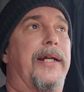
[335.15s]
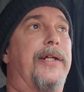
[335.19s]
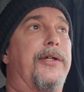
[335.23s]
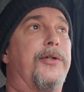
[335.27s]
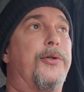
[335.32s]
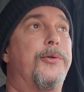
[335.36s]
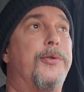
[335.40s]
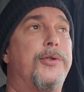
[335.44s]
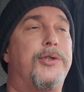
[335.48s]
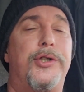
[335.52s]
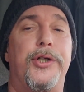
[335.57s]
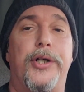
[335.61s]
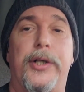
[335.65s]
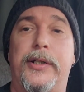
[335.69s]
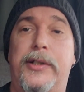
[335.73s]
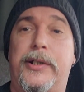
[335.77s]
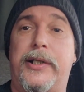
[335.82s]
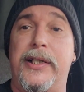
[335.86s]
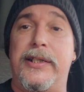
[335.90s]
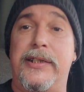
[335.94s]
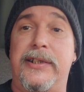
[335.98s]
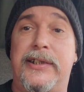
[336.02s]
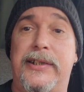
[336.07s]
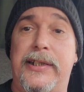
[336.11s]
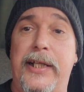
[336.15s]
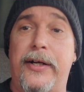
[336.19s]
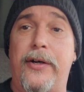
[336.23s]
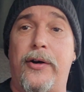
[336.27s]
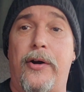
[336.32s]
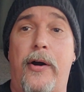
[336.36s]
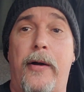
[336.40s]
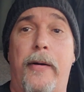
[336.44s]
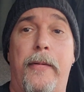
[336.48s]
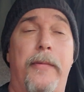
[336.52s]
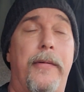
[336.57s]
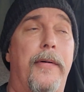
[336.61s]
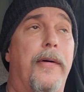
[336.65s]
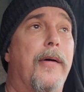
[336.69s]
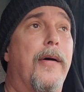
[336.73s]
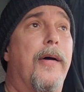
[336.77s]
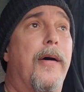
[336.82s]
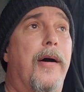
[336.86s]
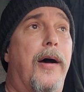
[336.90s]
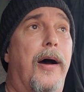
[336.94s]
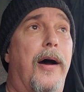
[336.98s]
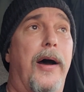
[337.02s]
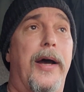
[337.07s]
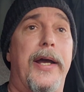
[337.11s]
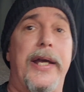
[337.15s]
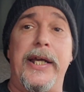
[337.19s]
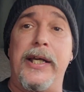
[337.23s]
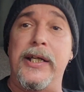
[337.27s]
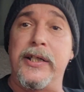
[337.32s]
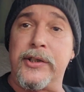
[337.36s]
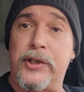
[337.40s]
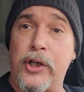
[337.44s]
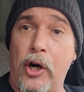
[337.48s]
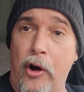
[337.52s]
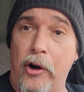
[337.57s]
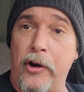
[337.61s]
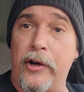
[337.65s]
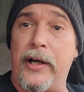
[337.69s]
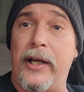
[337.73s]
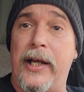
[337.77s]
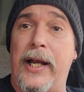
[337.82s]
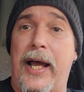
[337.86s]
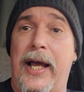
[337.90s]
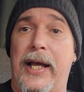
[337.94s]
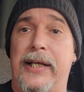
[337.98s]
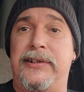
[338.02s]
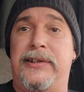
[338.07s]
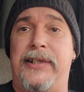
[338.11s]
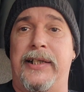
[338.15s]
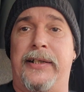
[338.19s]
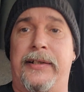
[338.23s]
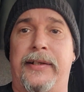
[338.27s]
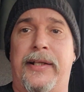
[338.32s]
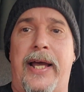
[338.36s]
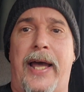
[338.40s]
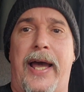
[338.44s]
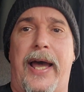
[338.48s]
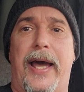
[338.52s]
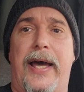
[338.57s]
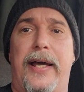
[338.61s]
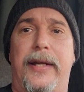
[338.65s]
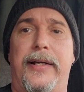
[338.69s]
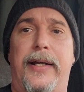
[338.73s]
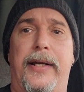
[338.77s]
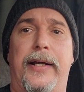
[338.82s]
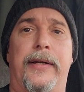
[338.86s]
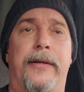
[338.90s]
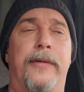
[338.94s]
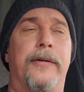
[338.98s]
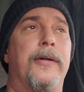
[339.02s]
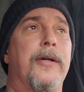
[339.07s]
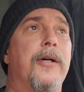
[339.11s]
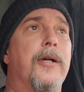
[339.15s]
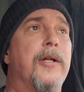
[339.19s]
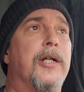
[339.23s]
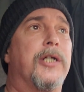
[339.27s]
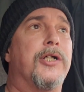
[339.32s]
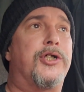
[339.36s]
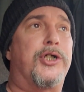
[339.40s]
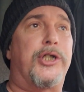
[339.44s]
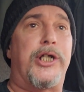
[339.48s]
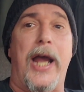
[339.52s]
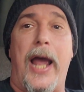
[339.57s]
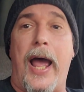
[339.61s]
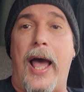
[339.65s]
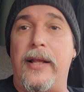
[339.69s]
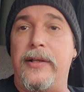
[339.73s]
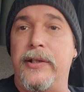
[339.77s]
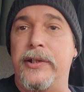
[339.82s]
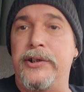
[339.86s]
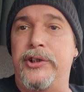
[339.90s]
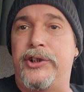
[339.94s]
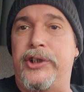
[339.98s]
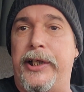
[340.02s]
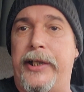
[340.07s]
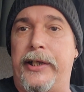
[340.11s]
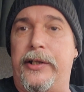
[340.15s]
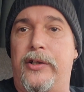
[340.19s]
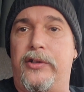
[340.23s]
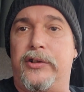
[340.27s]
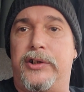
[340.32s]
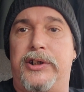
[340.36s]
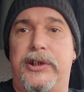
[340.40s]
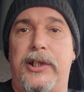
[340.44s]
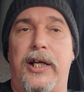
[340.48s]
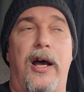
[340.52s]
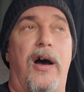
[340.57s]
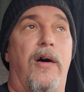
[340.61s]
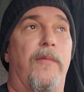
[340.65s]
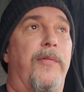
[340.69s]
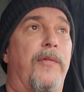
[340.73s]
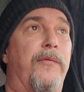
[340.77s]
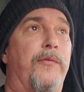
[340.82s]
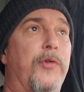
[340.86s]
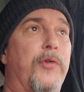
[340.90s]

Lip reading: and you should consider internalizing that and challenging yourself.